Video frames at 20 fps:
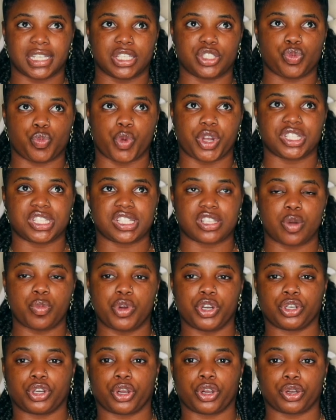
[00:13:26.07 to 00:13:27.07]
is when
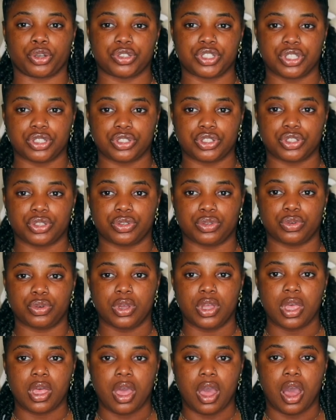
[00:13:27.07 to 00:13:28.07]
someone curses
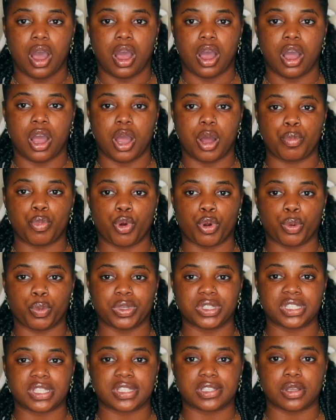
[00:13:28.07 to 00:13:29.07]
you or
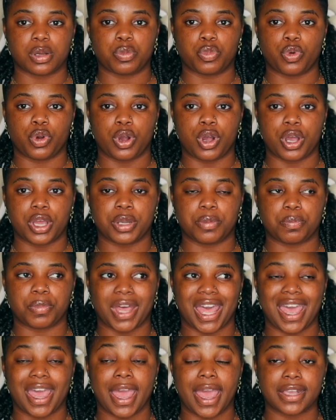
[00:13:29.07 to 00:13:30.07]
when someone
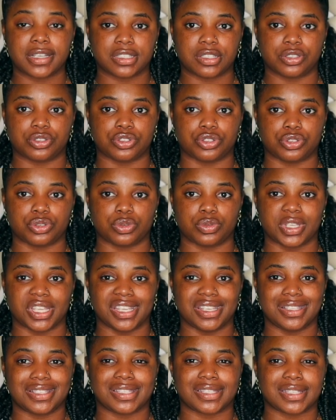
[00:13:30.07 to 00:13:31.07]
hexes you,
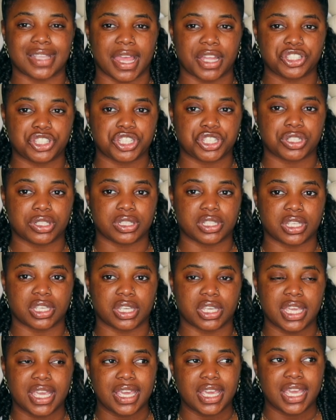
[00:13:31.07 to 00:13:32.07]

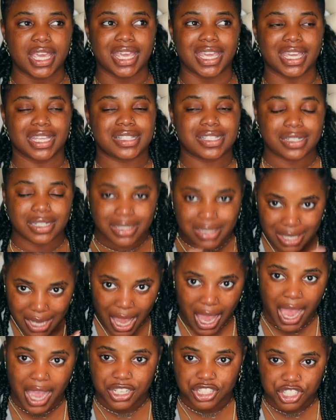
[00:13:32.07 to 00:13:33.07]
essentially it's an
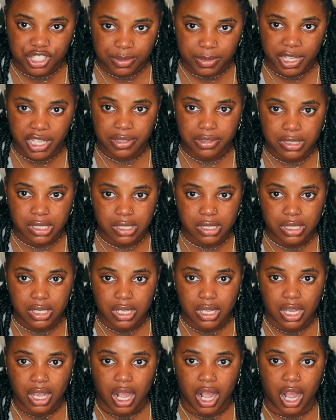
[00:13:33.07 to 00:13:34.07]
attachment.
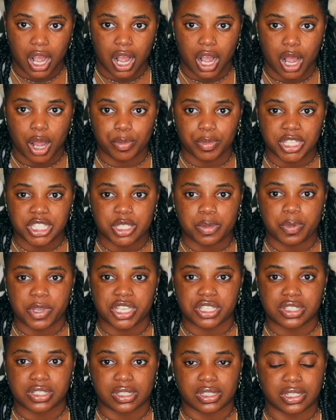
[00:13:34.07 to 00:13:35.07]
It's
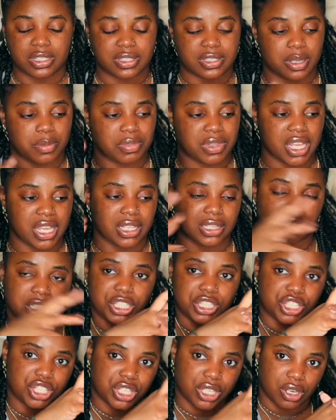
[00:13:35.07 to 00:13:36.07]
basically something
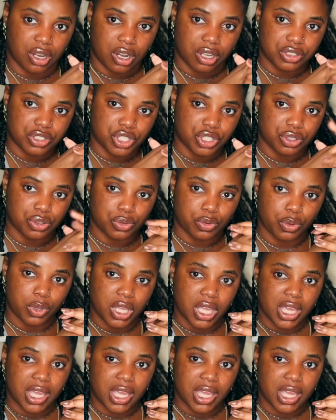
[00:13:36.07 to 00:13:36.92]
leeching onto you,